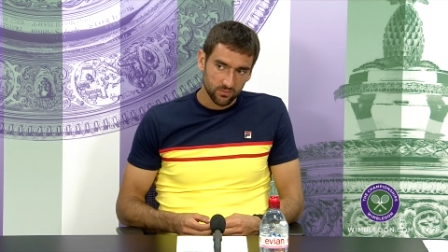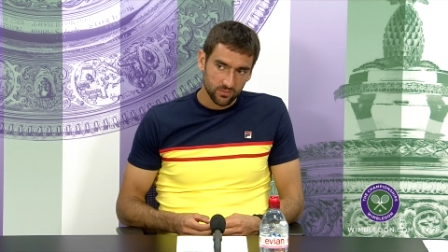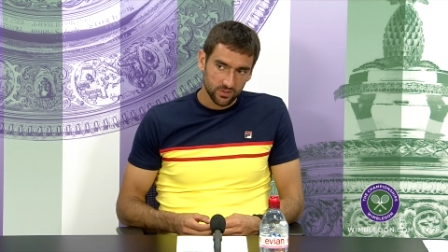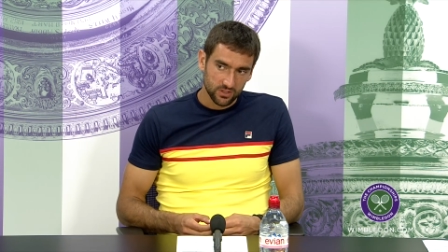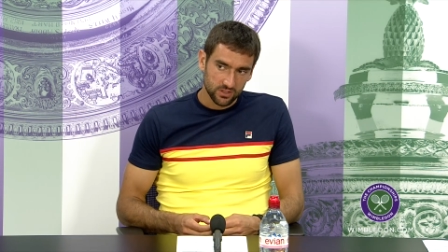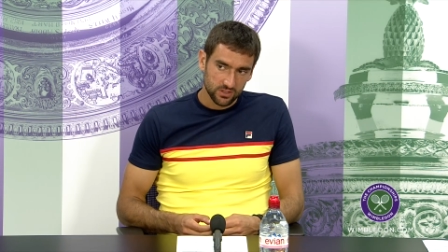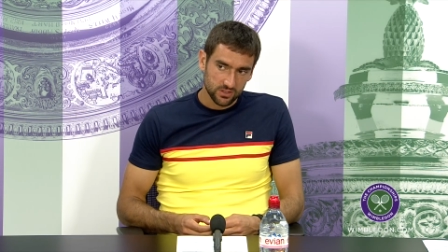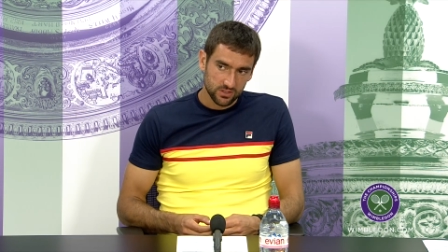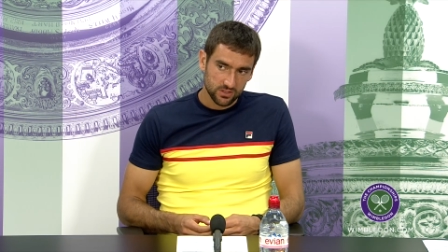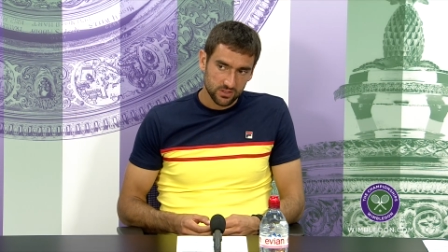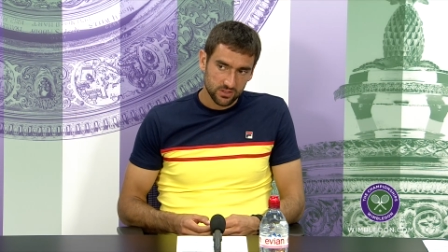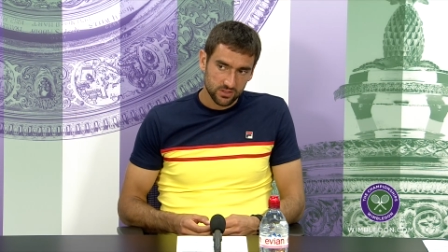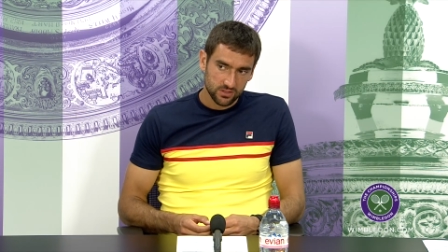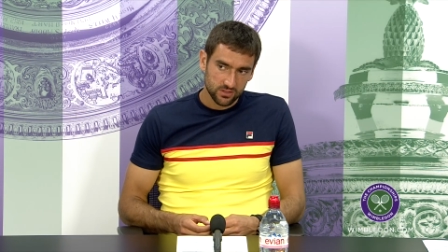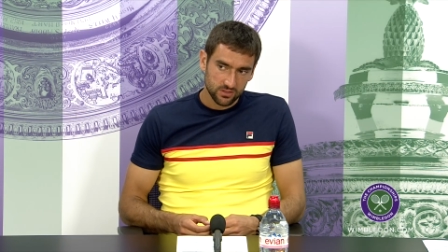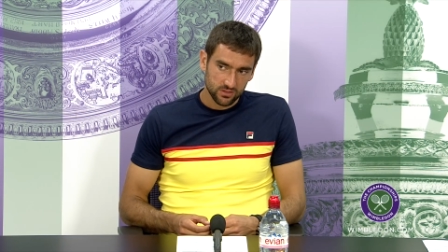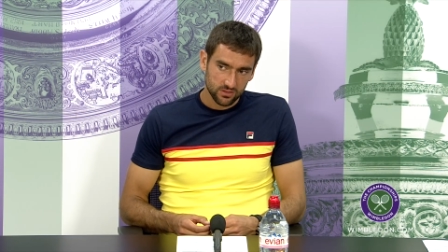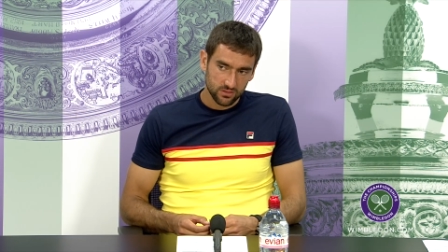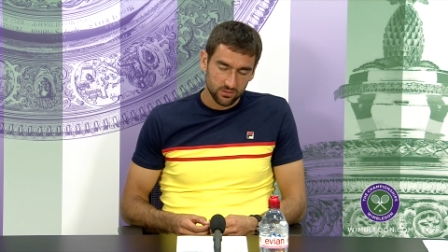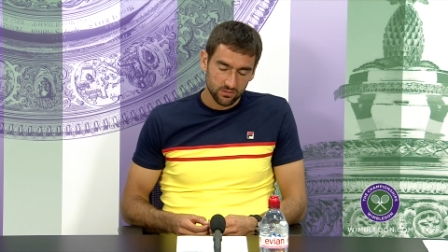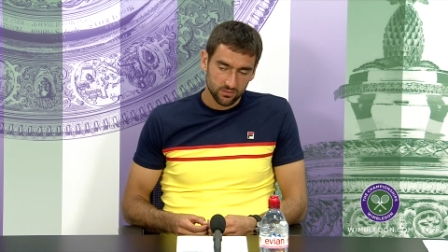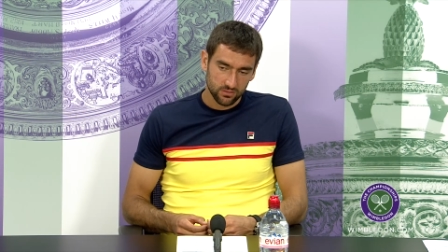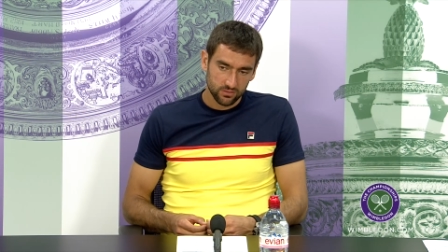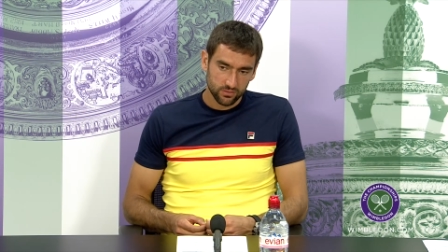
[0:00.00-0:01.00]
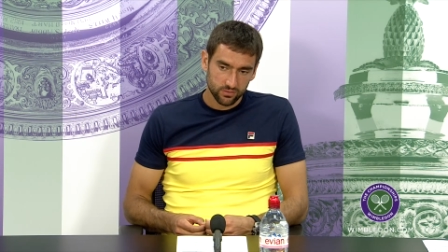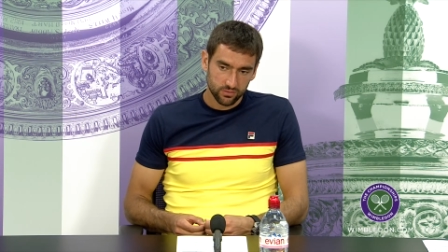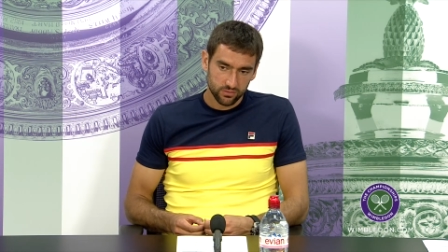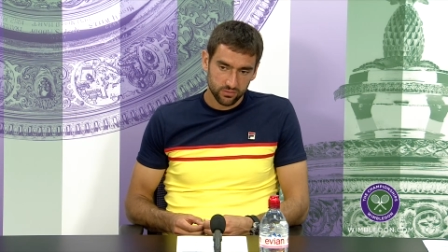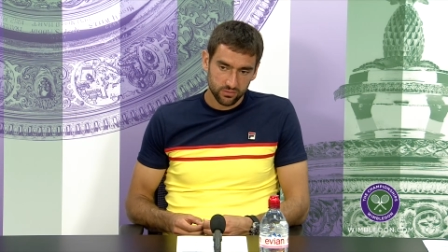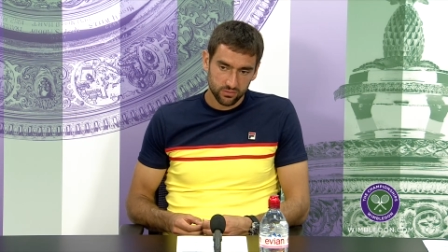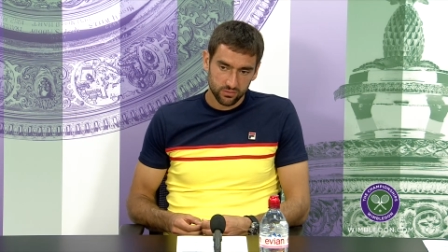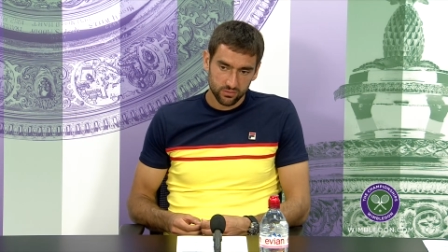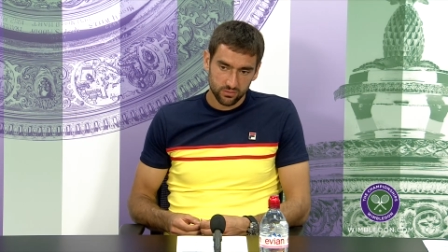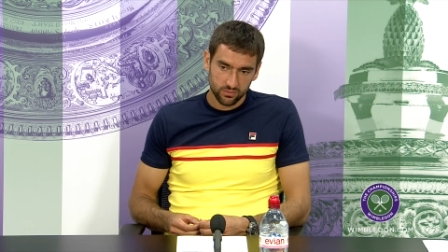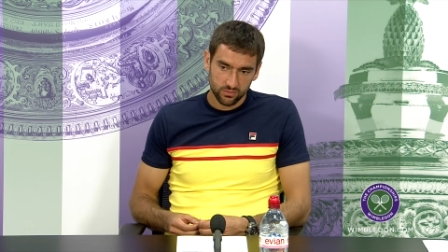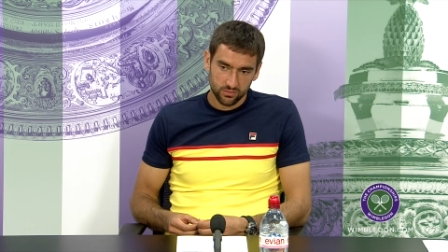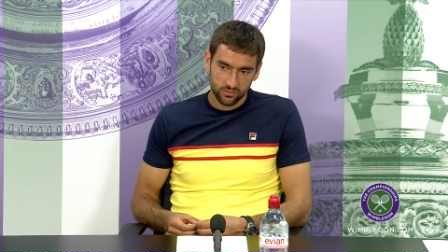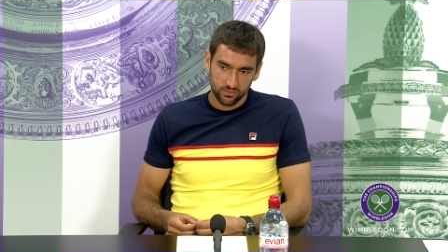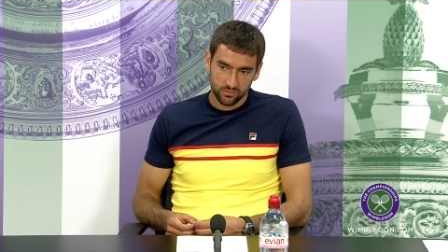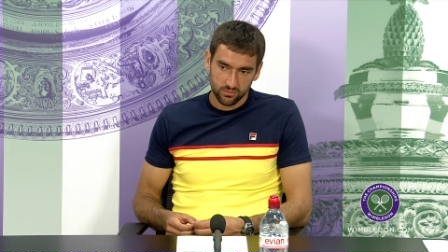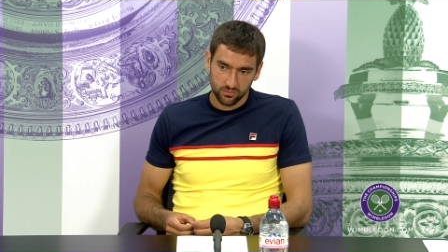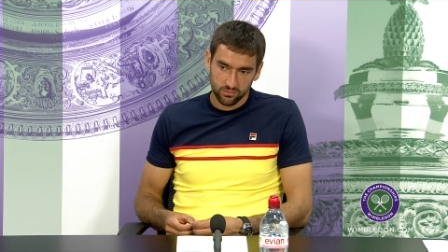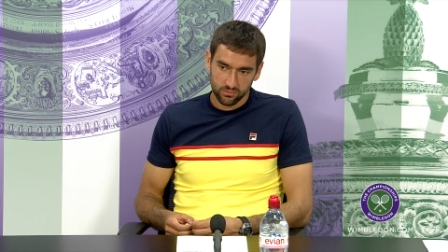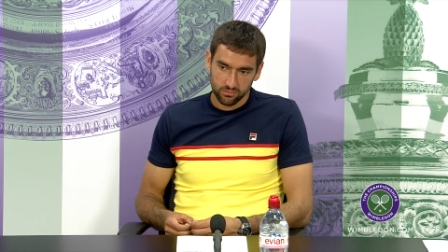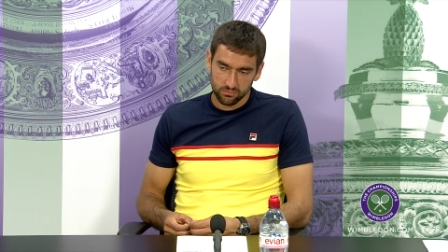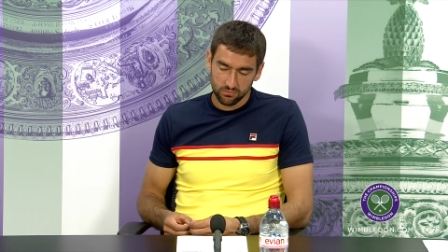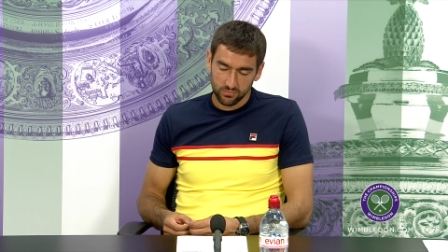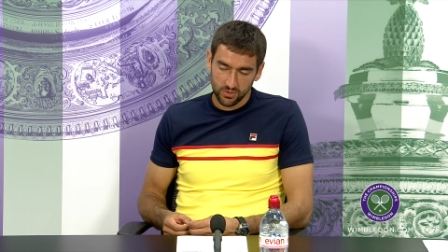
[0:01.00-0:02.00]
He's a
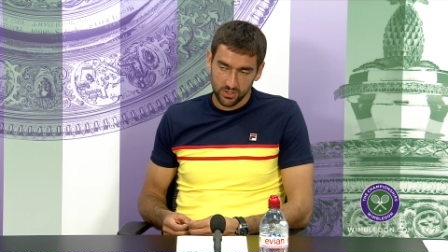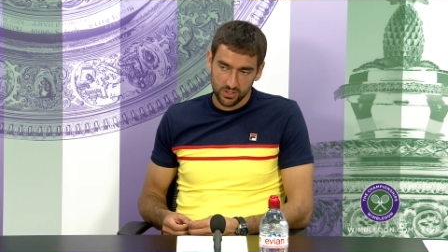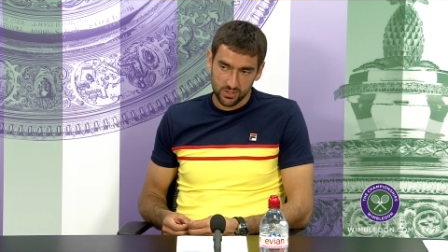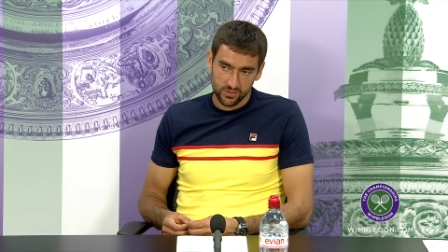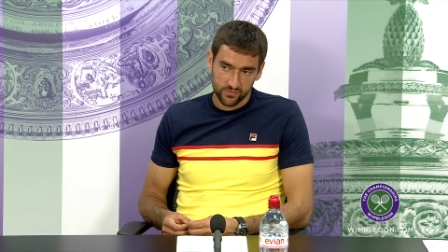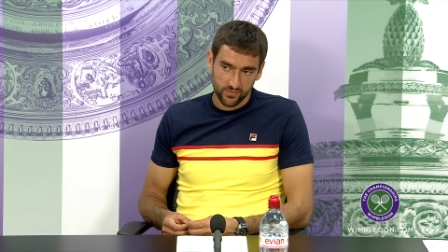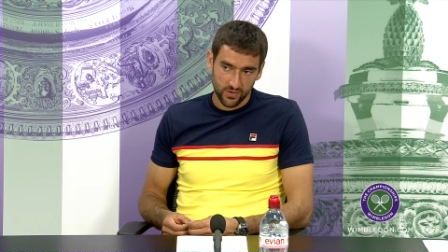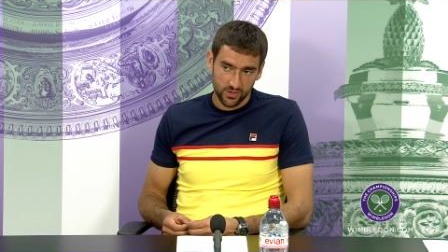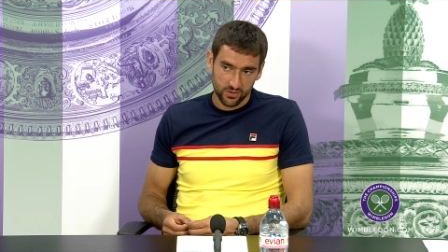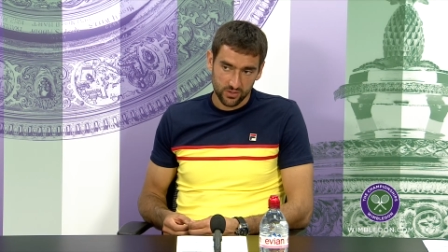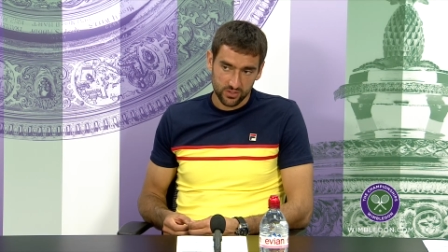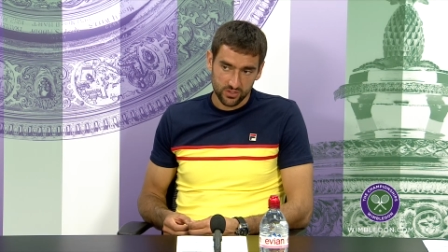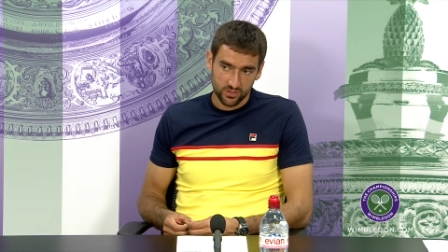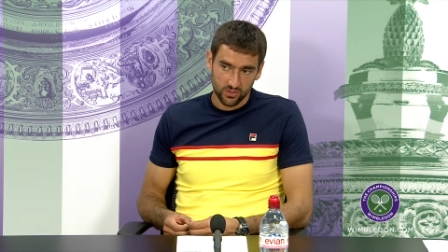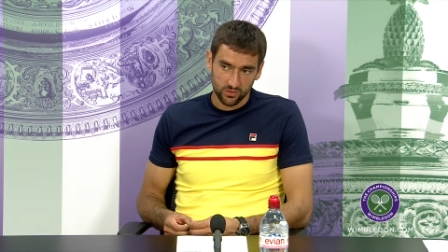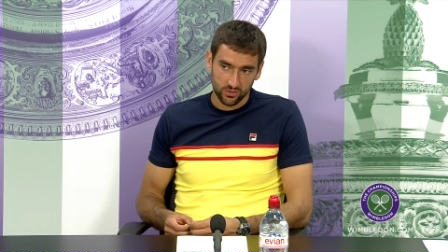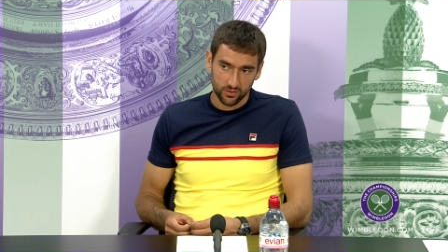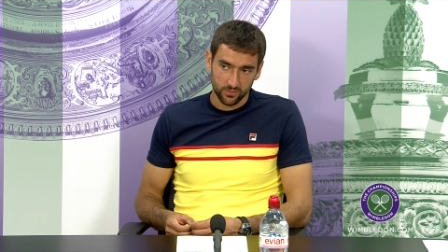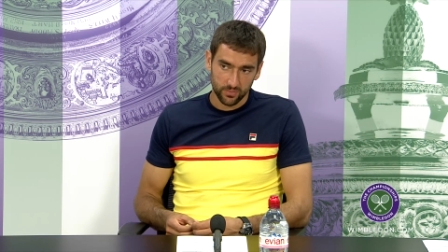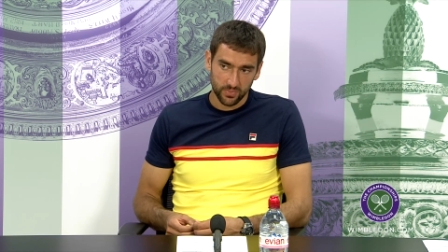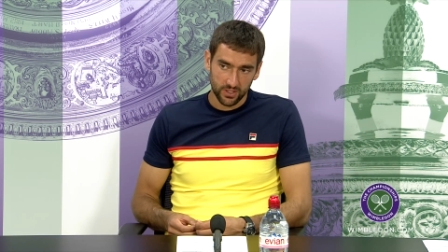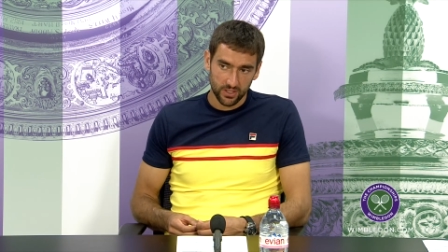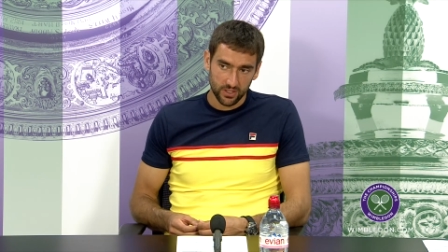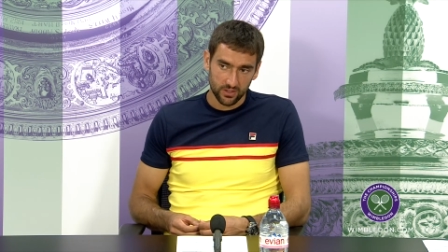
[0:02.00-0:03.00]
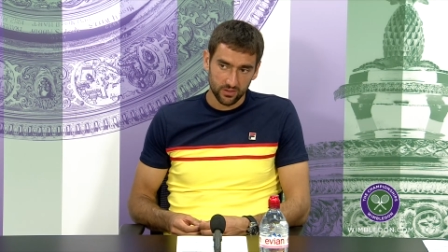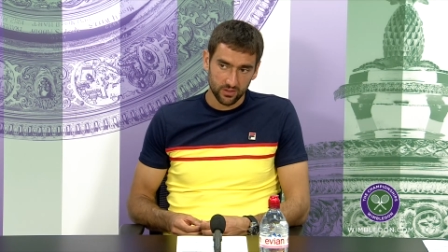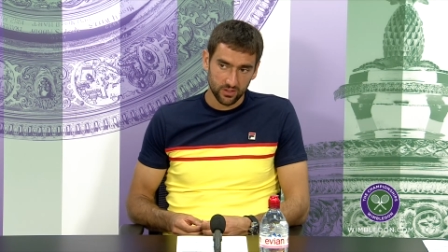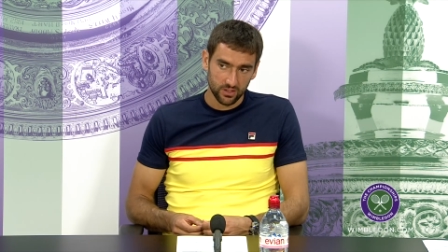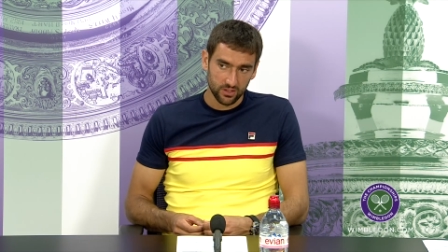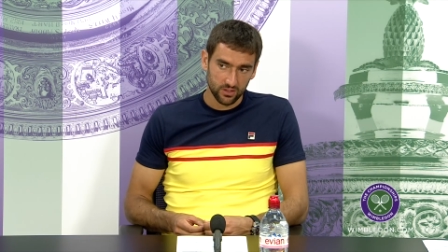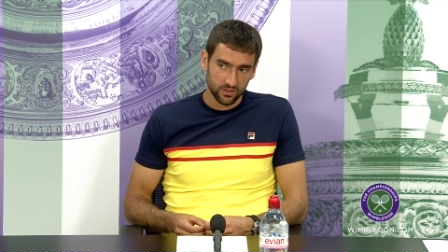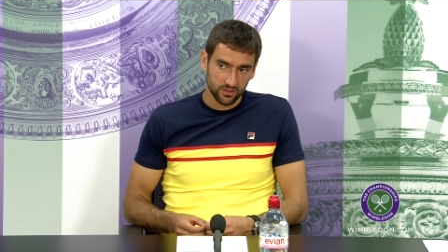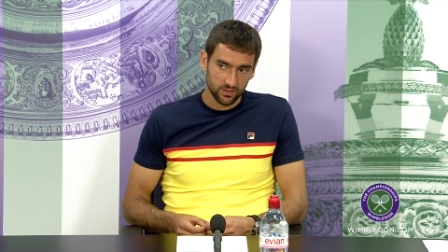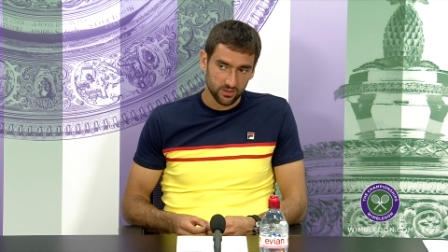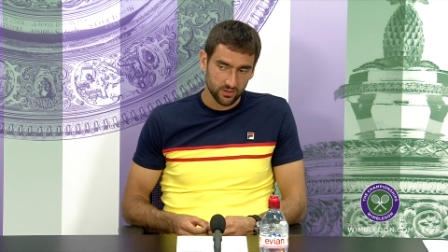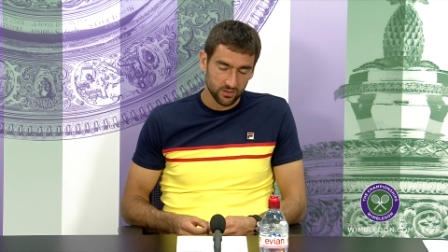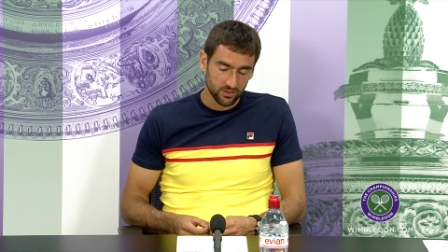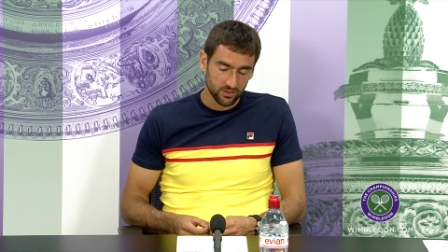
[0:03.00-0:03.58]
very solid player, and